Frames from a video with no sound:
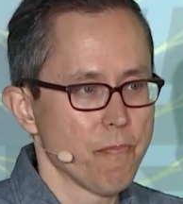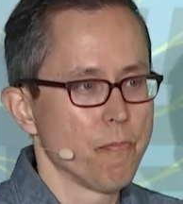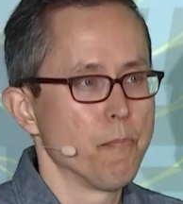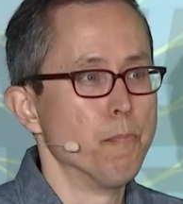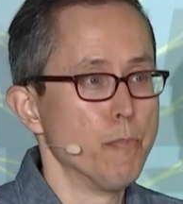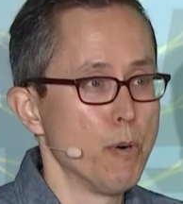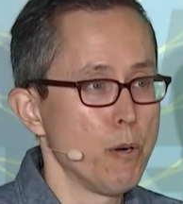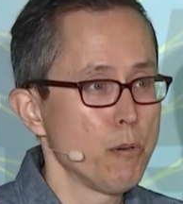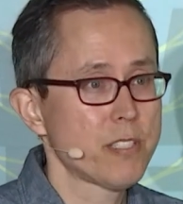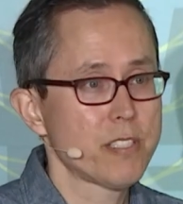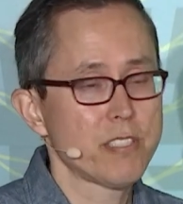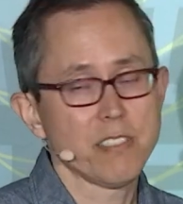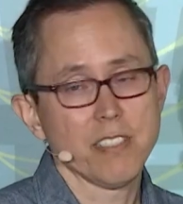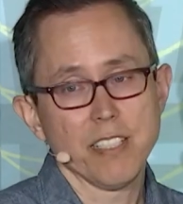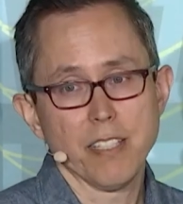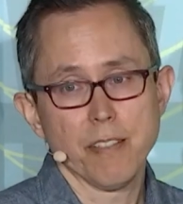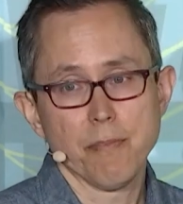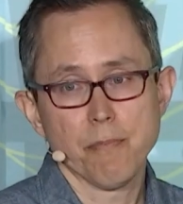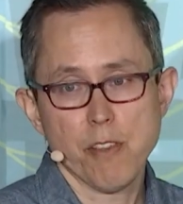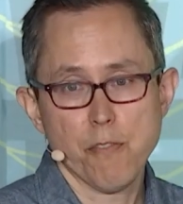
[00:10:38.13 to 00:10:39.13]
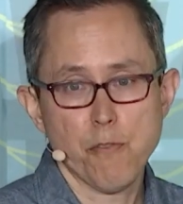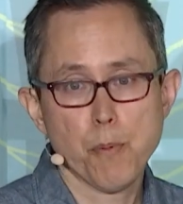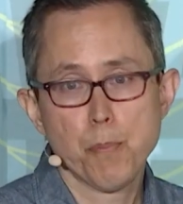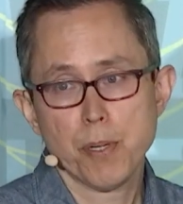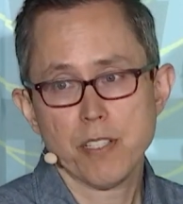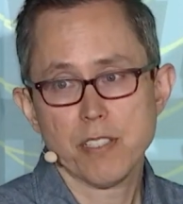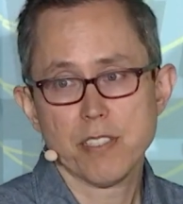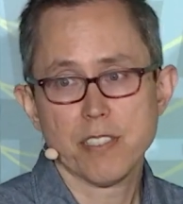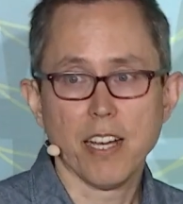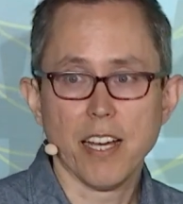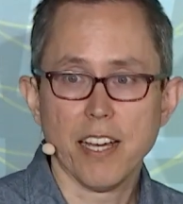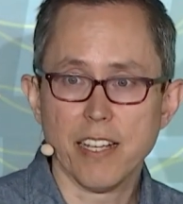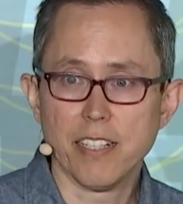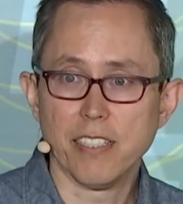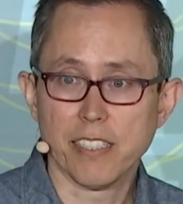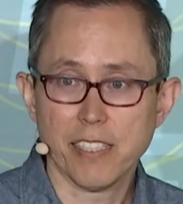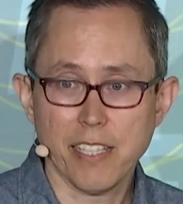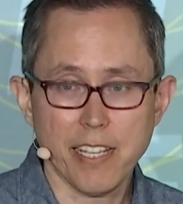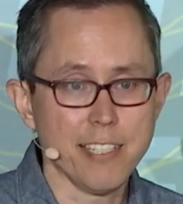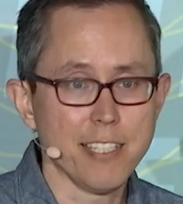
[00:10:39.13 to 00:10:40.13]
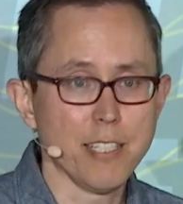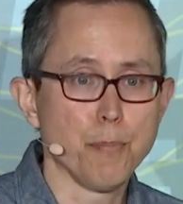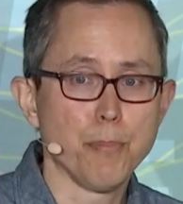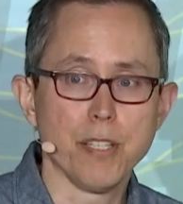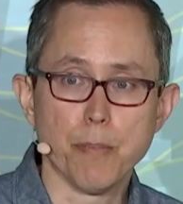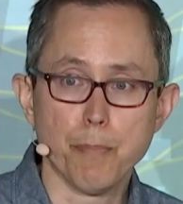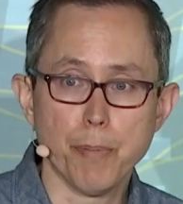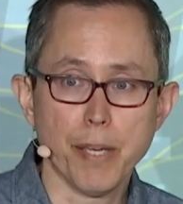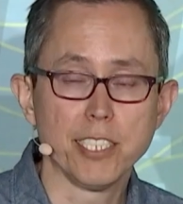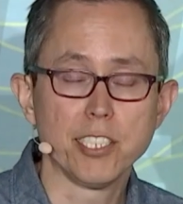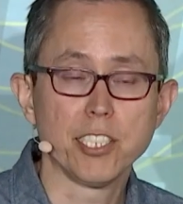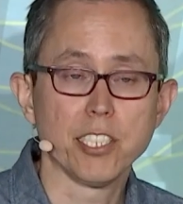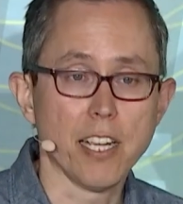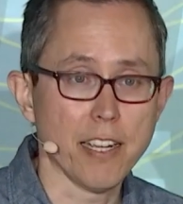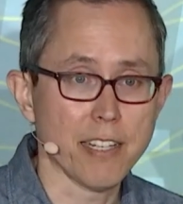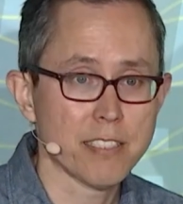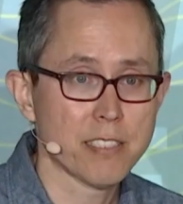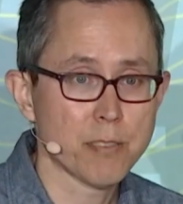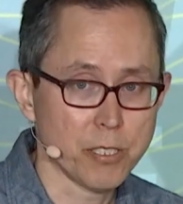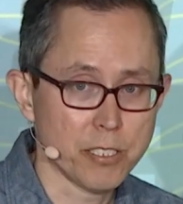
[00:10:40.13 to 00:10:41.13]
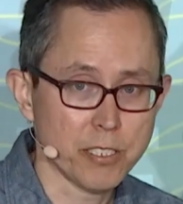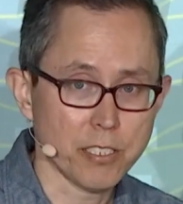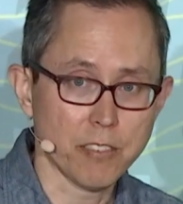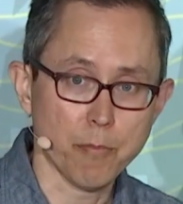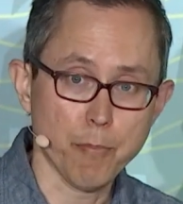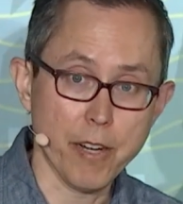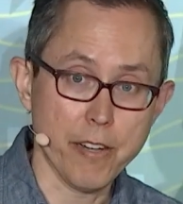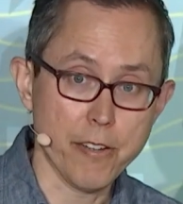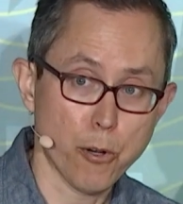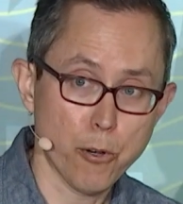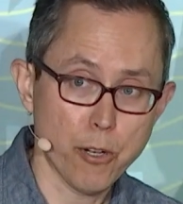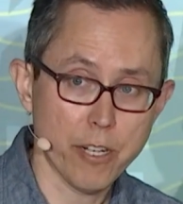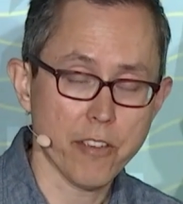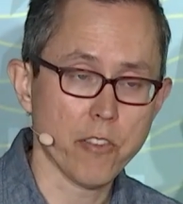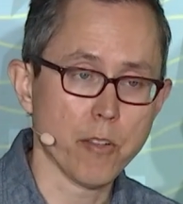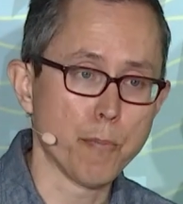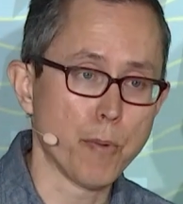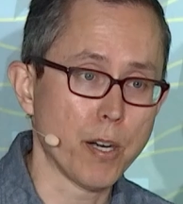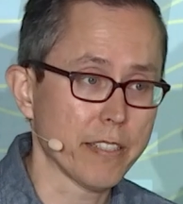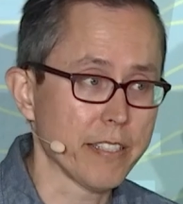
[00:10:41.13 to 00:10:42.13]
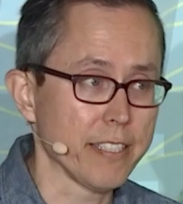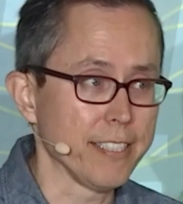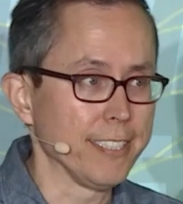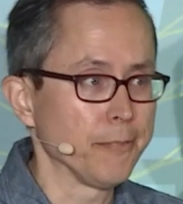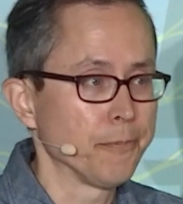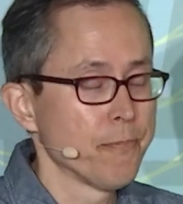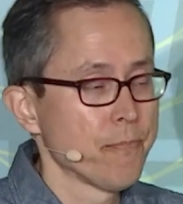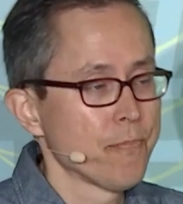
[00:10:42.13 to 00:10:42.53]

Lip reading: mostly, if you put aside like ADP Paychecks, which are a minority of the market,